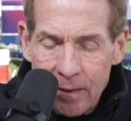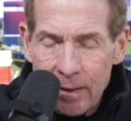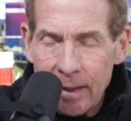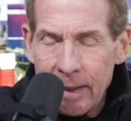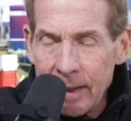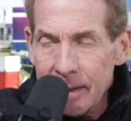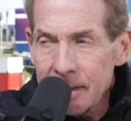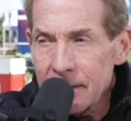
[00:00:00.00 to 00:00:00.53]

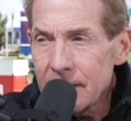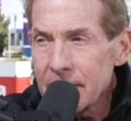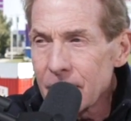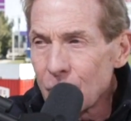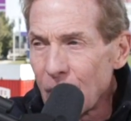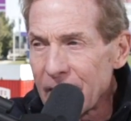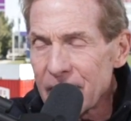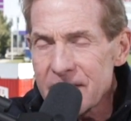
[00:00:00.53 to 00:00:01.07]
And
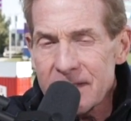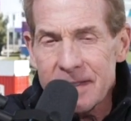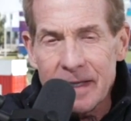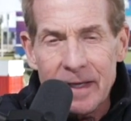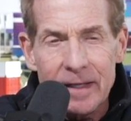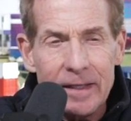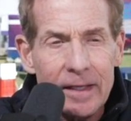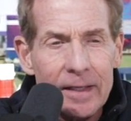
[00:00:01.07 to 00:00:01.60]
Wayne
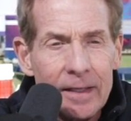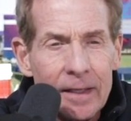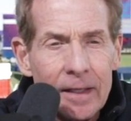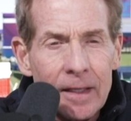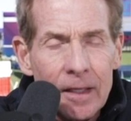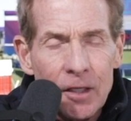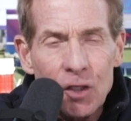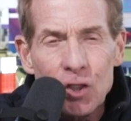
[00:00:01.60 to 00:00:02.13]
said,
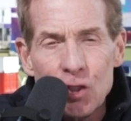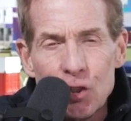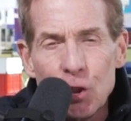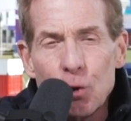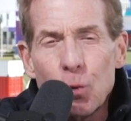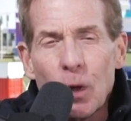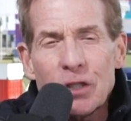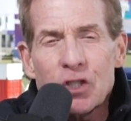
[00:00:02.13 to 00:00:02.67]
Do
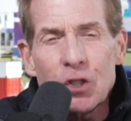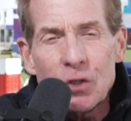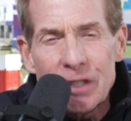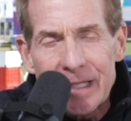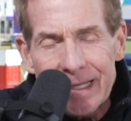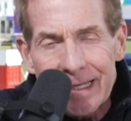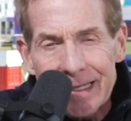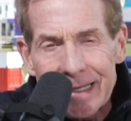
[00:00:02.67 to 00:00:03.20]
what you
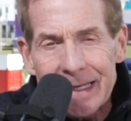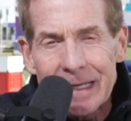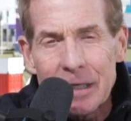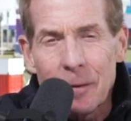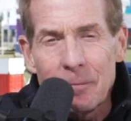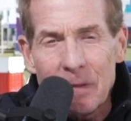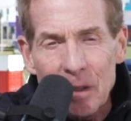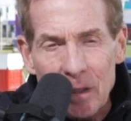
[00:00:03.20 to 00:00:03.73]
did in A
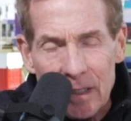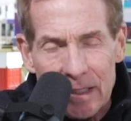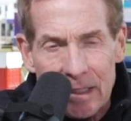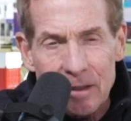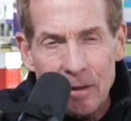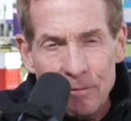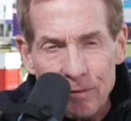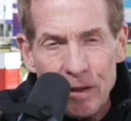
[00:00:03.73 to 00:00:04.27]
Milli
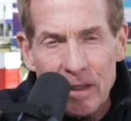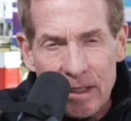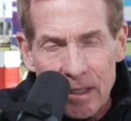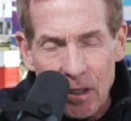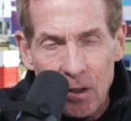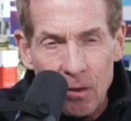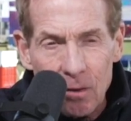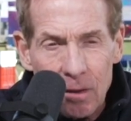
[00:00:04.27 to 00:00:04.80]
in the
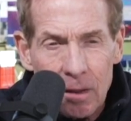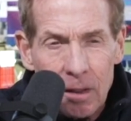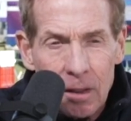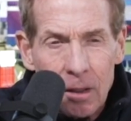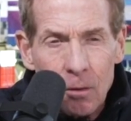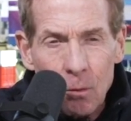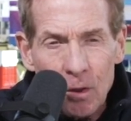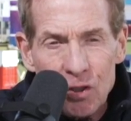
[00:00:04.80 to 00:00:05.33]
video,
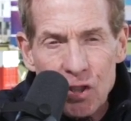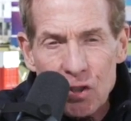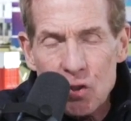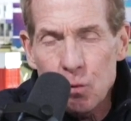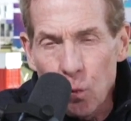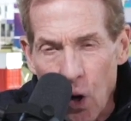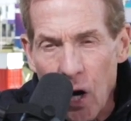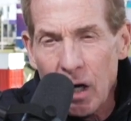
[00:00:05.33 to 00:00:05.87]
which is
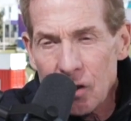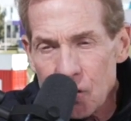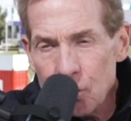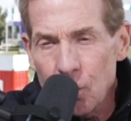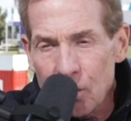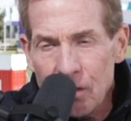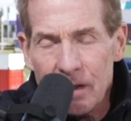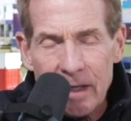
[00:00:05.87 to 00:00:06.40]
walk
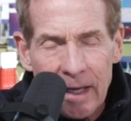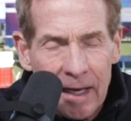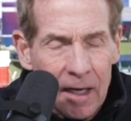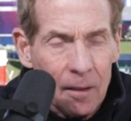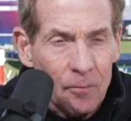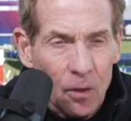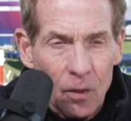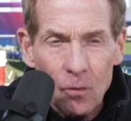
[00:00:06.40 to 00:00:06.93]
toward the
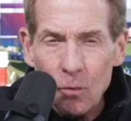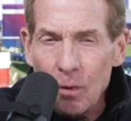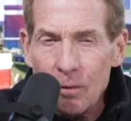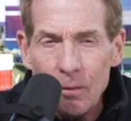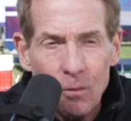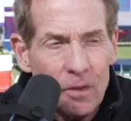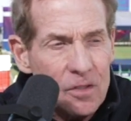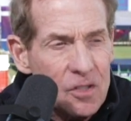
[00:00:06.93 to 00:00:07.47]
camera with,
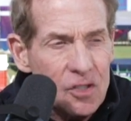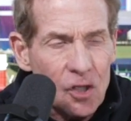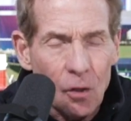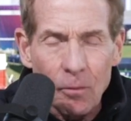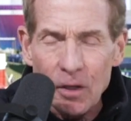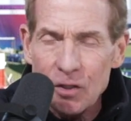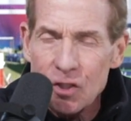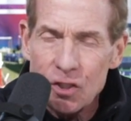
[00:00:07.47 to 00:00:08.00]
with so
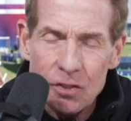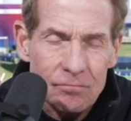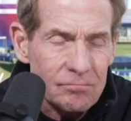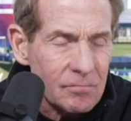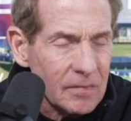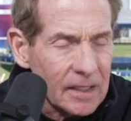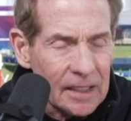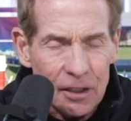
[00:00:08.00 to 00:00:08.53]
much
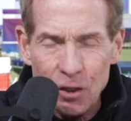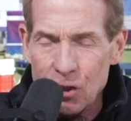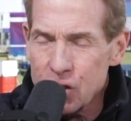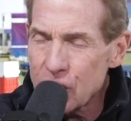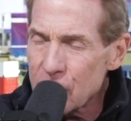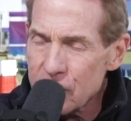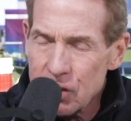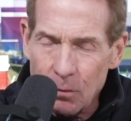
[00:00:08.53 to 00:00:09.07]

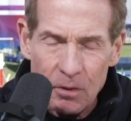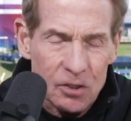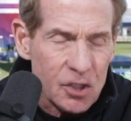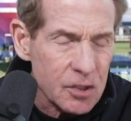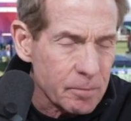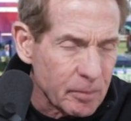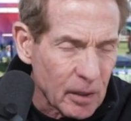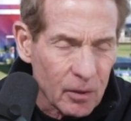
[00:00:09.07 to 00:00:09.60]
energy, so much
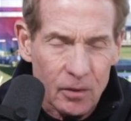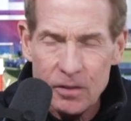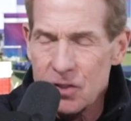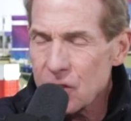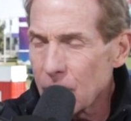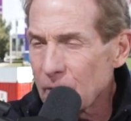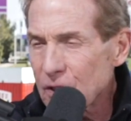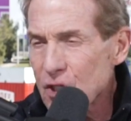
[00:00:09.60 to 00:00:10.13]
spirit,
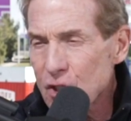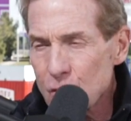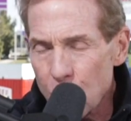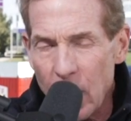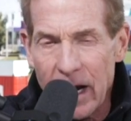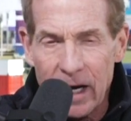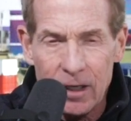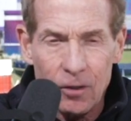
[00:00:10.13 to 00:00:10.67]
so much
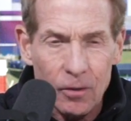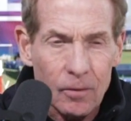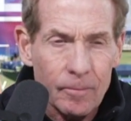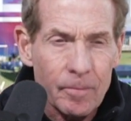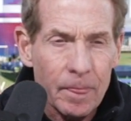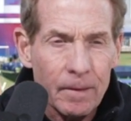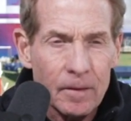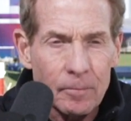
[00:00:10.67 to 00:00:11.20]
swagger.
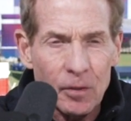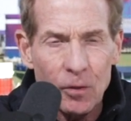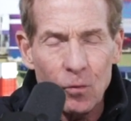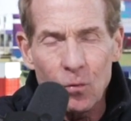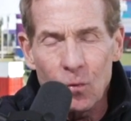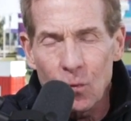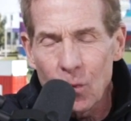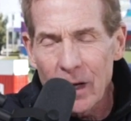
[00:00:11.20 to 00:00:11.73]
I mean,
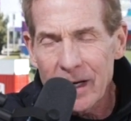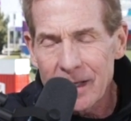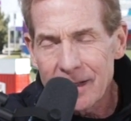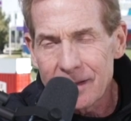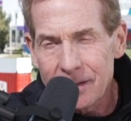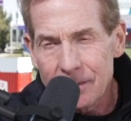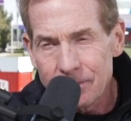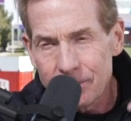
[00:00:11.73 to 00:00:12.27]
Wayne
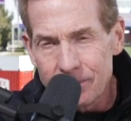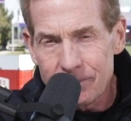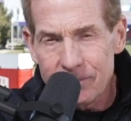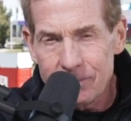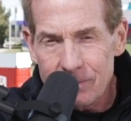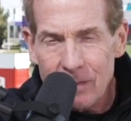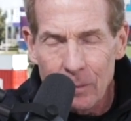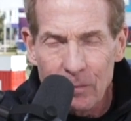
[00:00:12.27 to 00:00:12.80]
in the
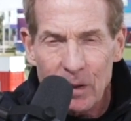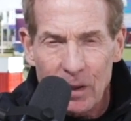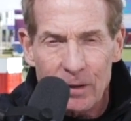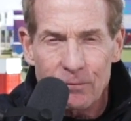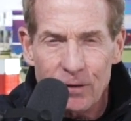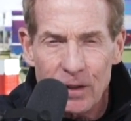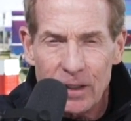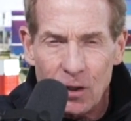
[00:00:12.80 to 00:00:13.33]
A Milli
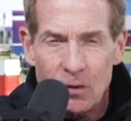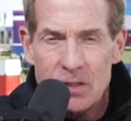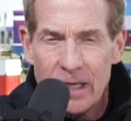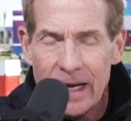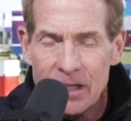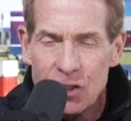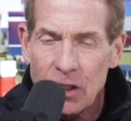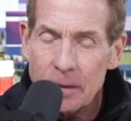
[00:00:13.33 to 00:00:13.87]
video is
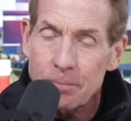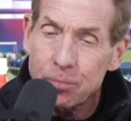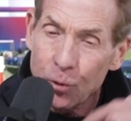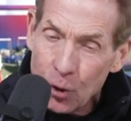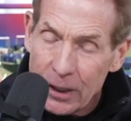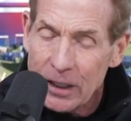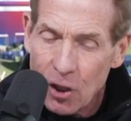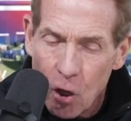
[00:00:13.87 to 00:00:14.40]
actually
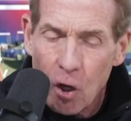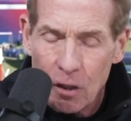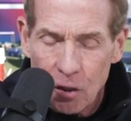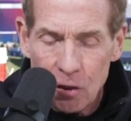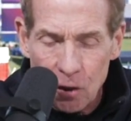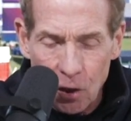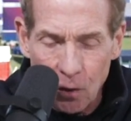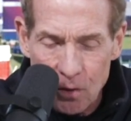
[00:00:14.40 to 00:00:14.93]
putting on
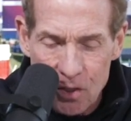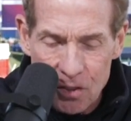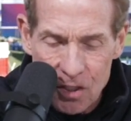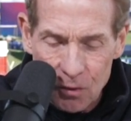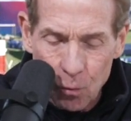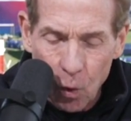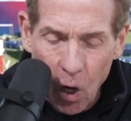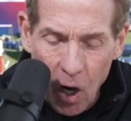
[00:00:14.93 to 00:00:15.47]
clothes as he
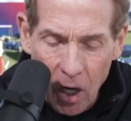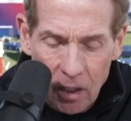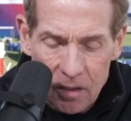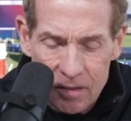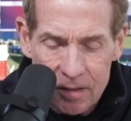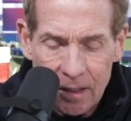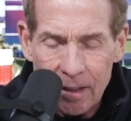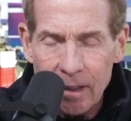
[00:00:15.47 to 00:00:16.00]
walks.